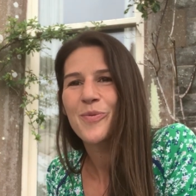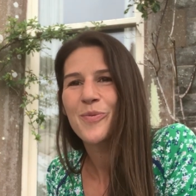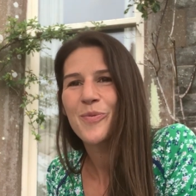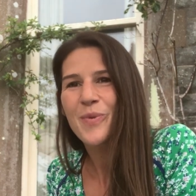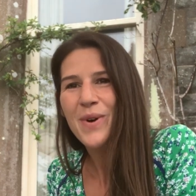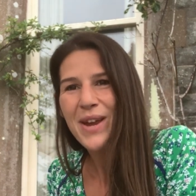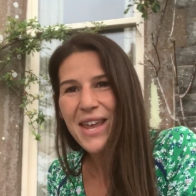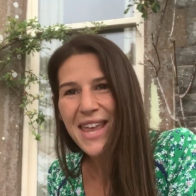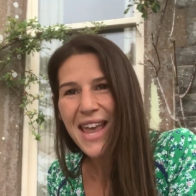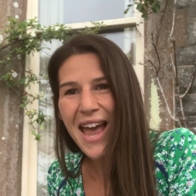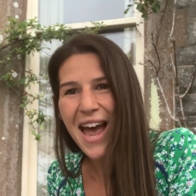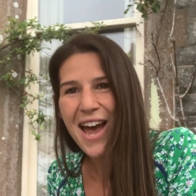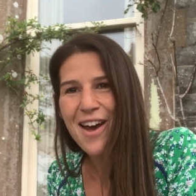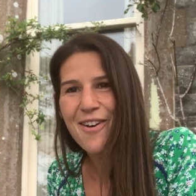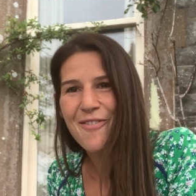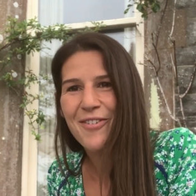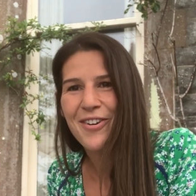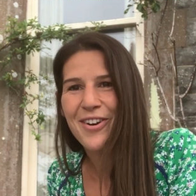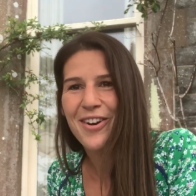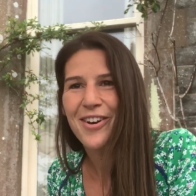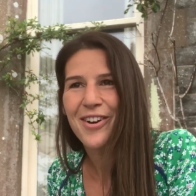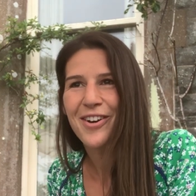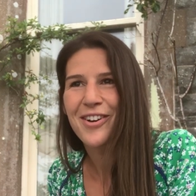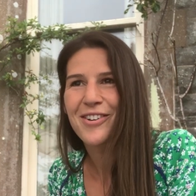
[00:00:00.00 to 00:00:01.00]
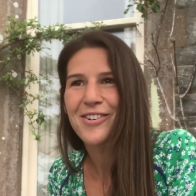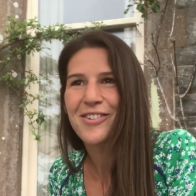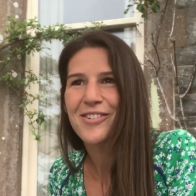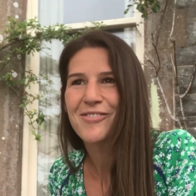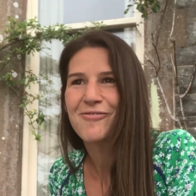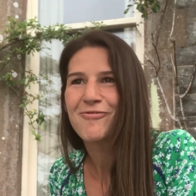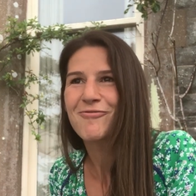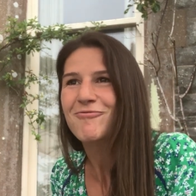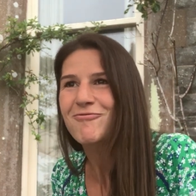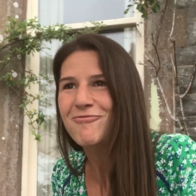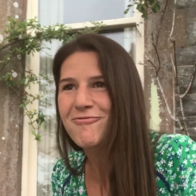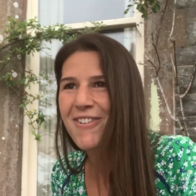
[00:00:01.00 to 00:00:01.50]
we have a
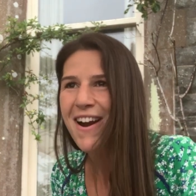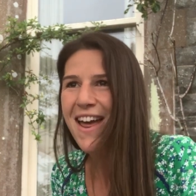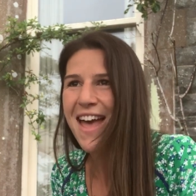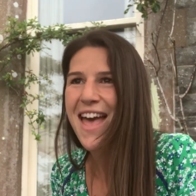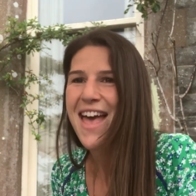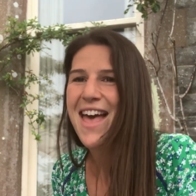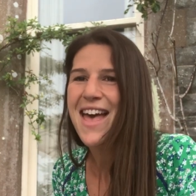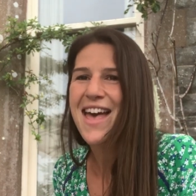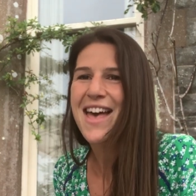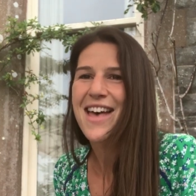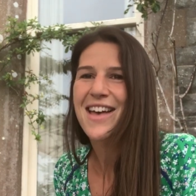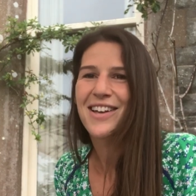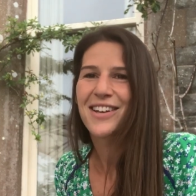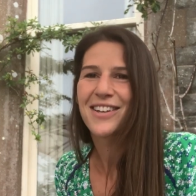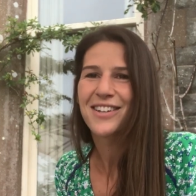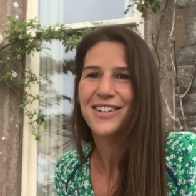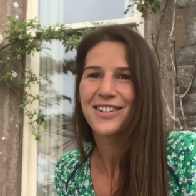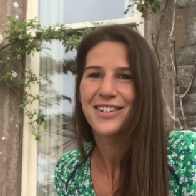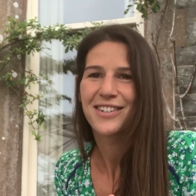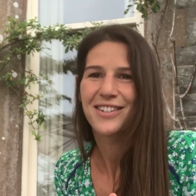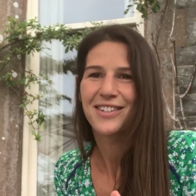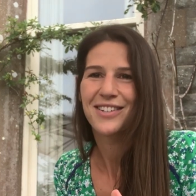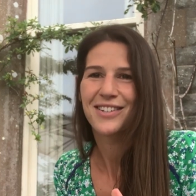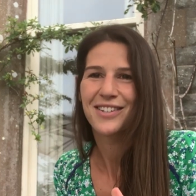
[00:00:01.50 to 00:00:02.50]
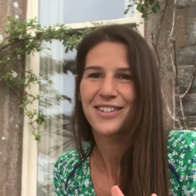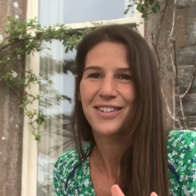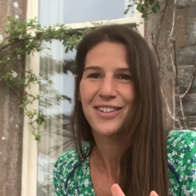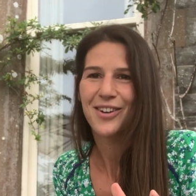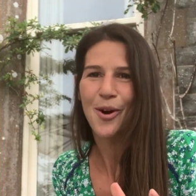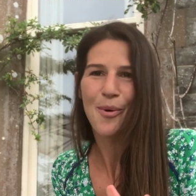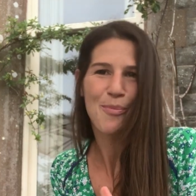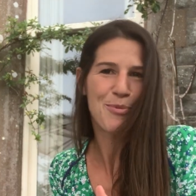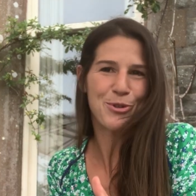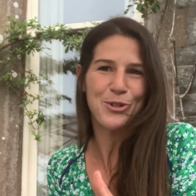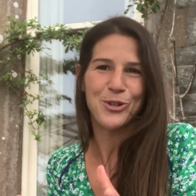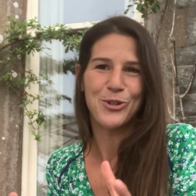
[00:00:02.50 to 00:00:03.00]
rare
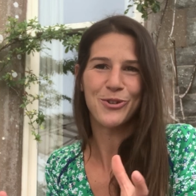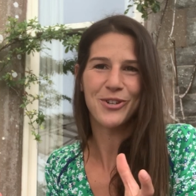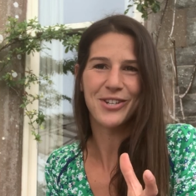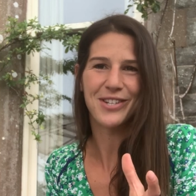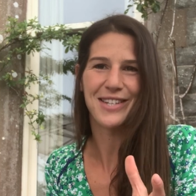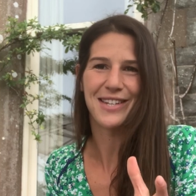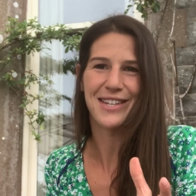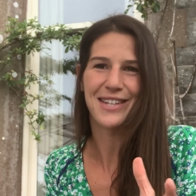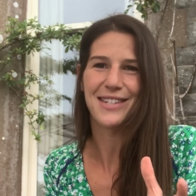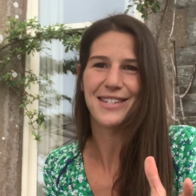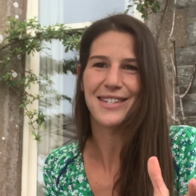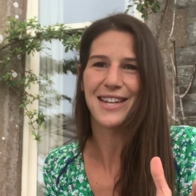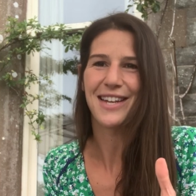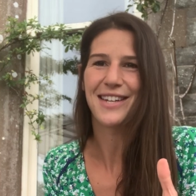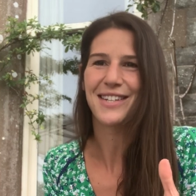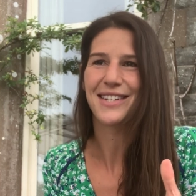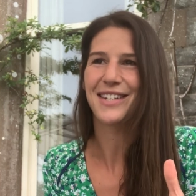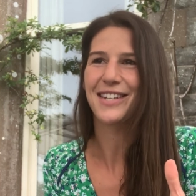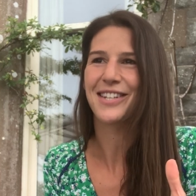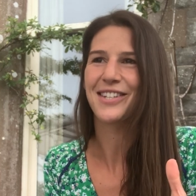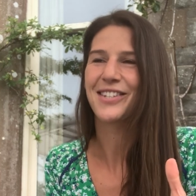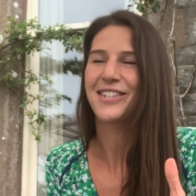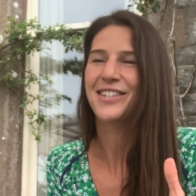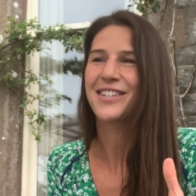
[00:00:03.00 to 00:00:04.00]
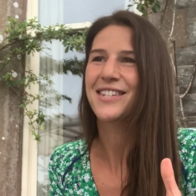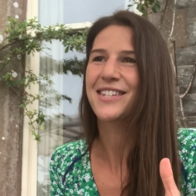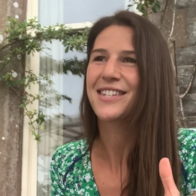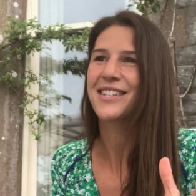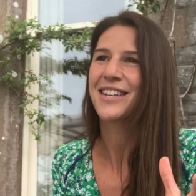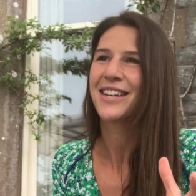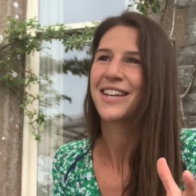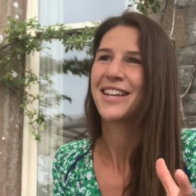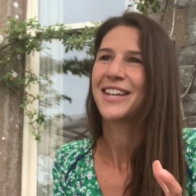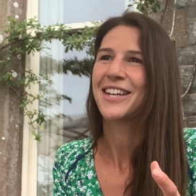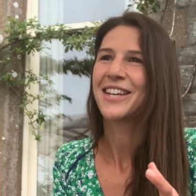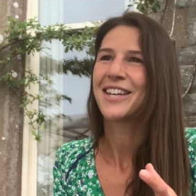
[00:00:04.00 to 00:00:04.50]
opportunity as dentists
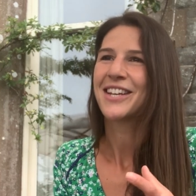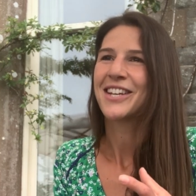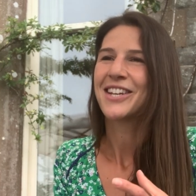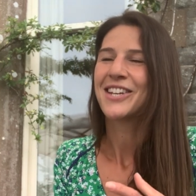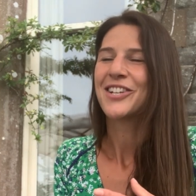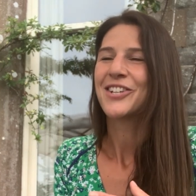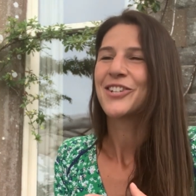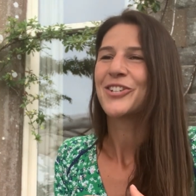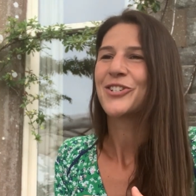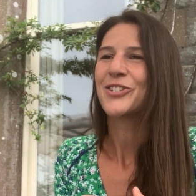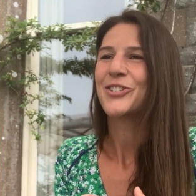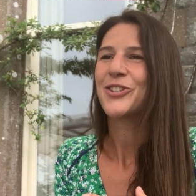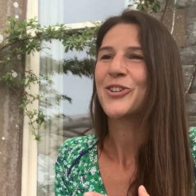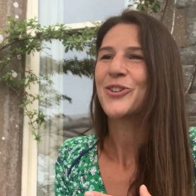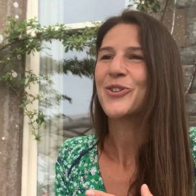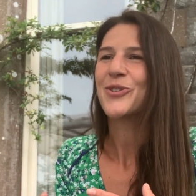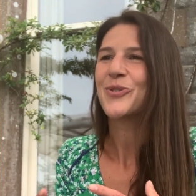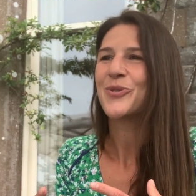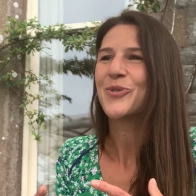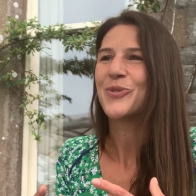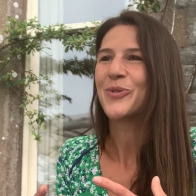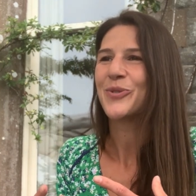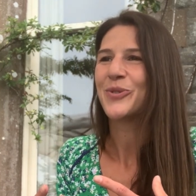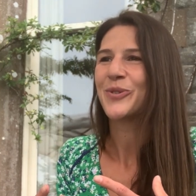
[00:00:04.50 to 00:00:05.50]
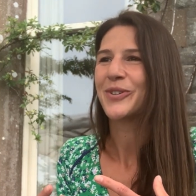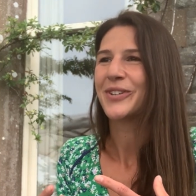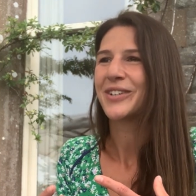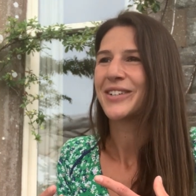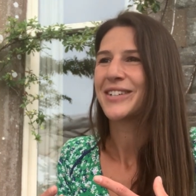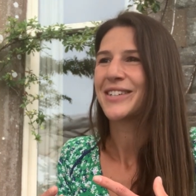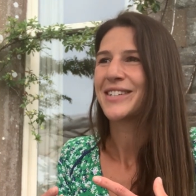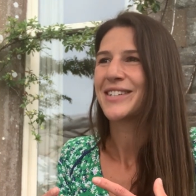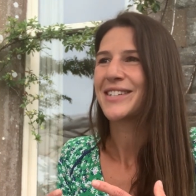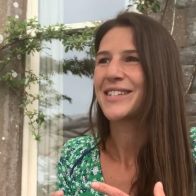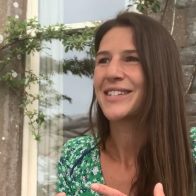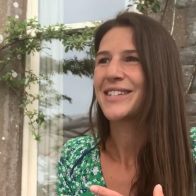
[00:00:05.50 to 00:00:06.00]
to
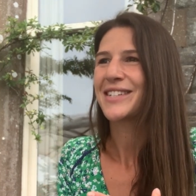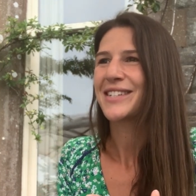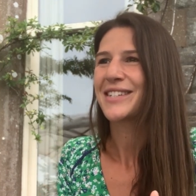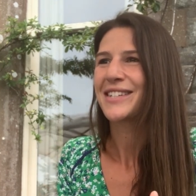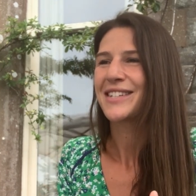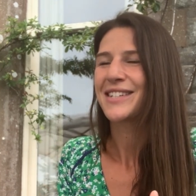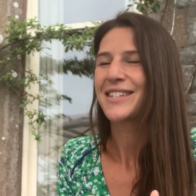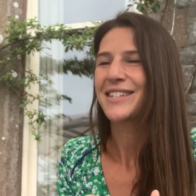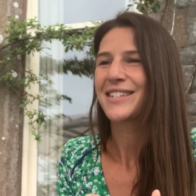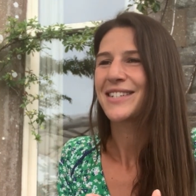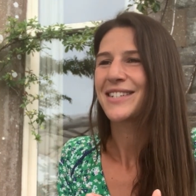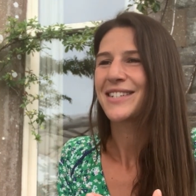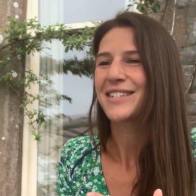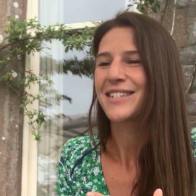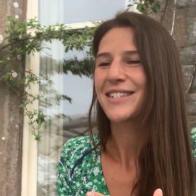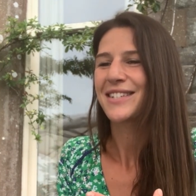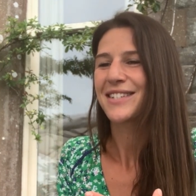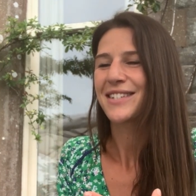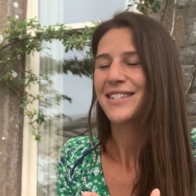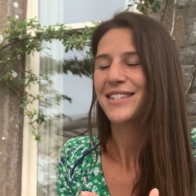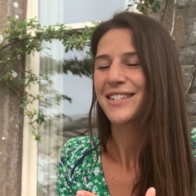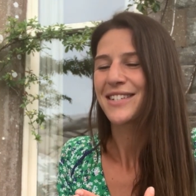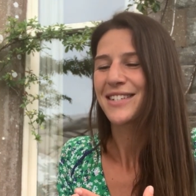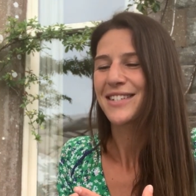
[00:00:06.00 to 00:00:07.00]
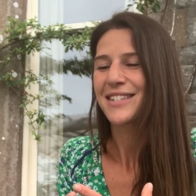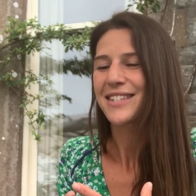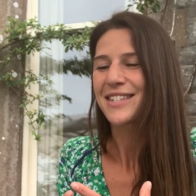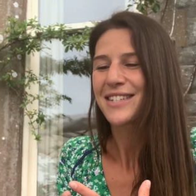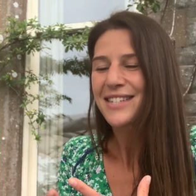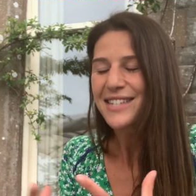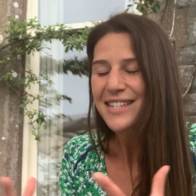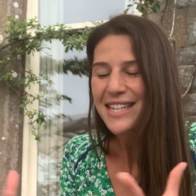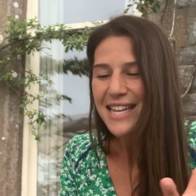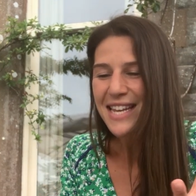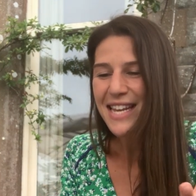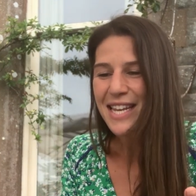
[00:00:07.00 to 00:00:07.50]

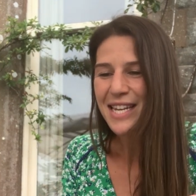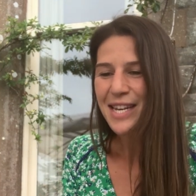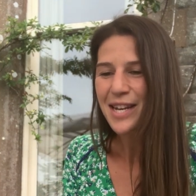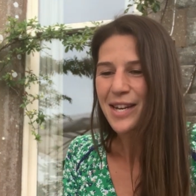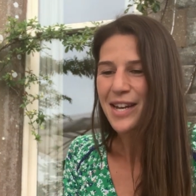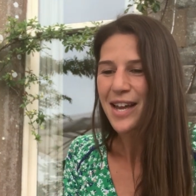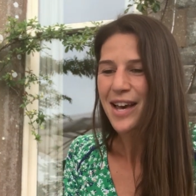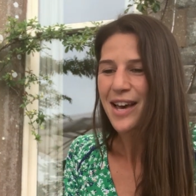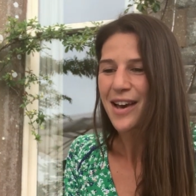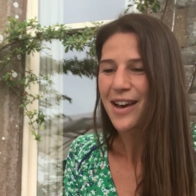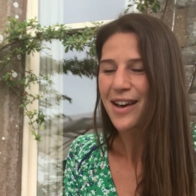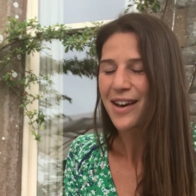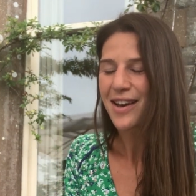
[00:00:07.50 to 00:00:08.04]
see in